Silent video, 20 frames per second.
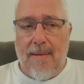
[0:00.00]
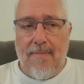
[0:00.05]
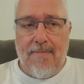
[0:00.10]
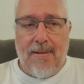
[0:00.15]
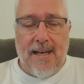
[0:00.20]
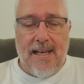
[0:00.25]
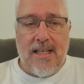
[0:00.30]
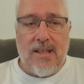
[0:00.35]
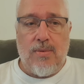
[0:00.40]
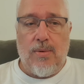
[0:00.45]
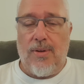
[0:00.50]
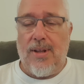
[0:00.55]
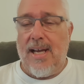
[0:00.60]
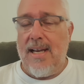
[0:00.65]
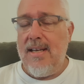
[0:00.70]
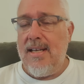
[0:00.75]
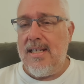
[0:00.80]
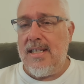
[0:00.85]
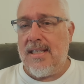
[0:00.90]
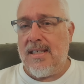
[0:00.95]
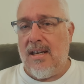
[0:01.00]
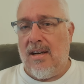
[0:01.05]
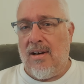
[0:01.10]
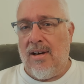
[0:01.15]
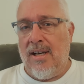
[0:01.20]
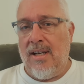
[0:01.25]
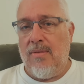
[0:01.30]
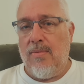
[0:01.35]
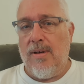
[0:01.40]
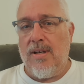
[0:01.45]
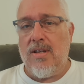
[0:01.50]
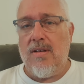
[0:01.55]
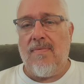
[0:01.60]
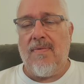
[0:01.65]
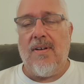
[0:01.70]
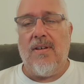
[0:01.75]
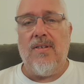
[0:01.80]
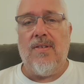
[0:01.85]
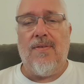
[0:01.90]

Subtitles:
MPs will then decide which of those